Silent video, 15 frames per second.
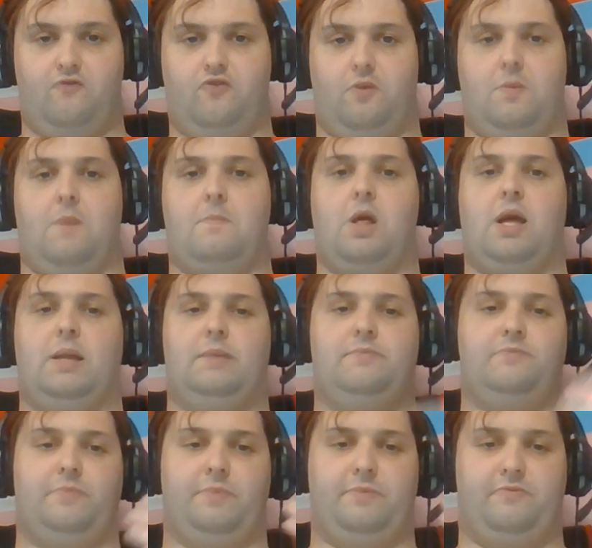
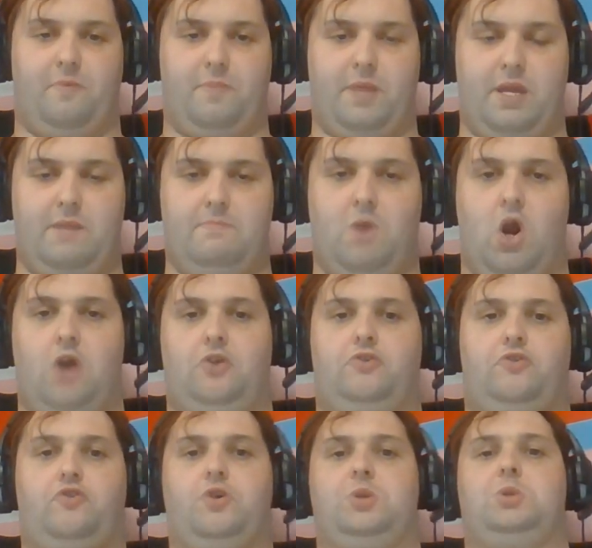from the
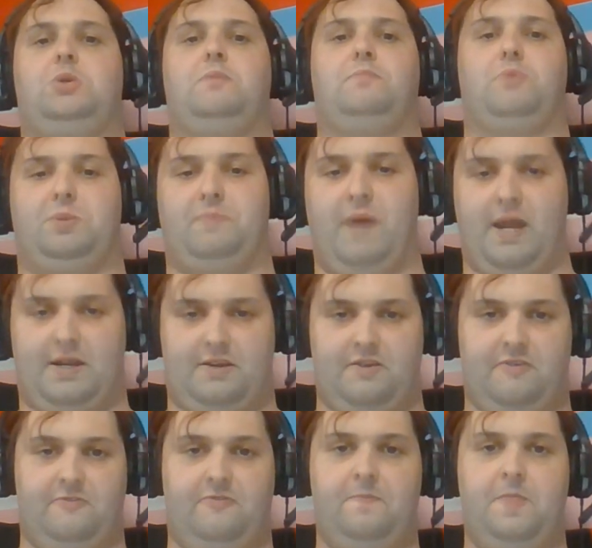modern Christian
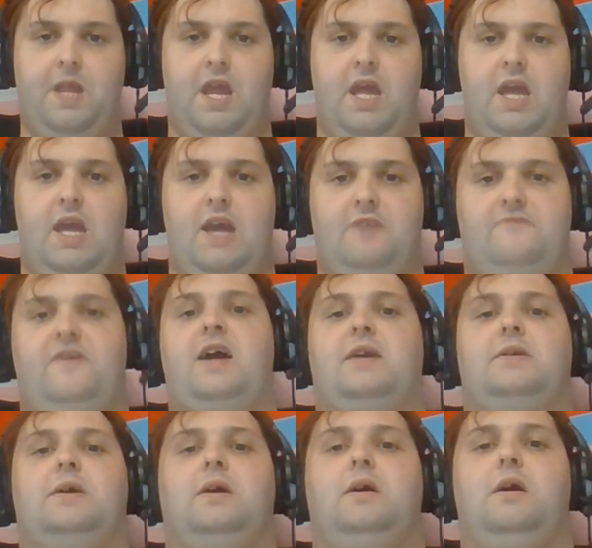perspective. In
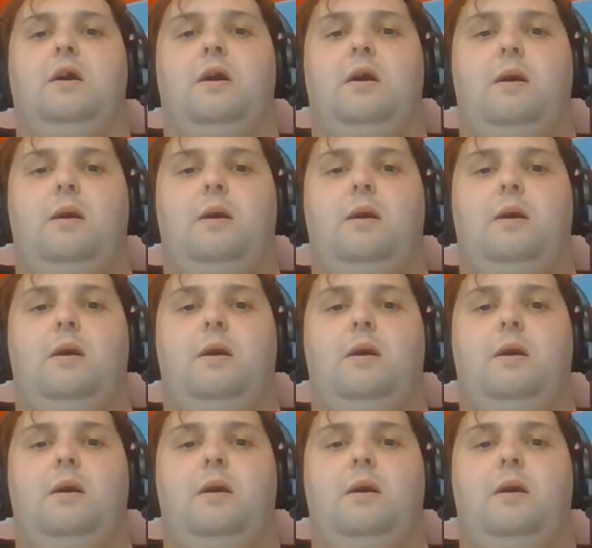fact,